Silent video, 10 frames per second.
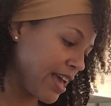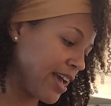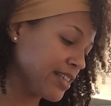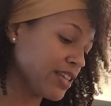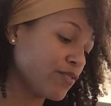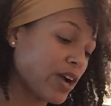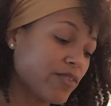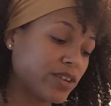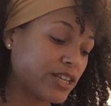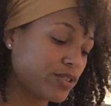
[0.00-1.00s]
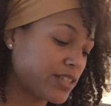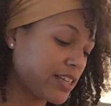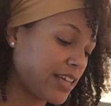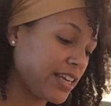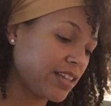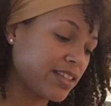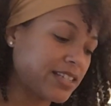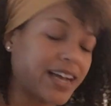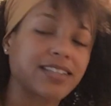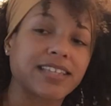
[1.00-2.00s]
And if you're ever interested in any of the
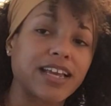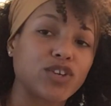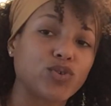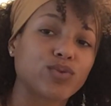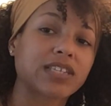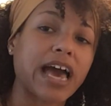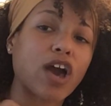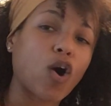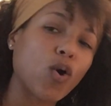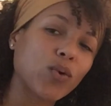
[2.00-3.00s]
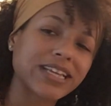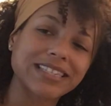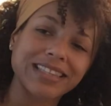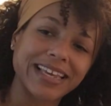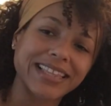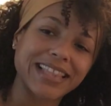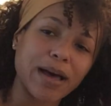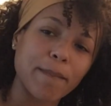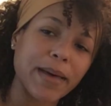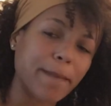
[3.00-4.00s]
decks I use, I always link
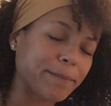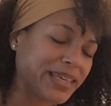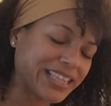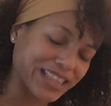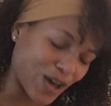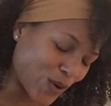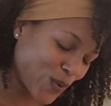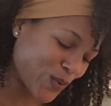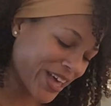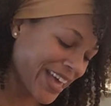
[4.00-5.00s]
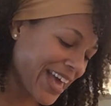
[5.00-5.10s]
them below,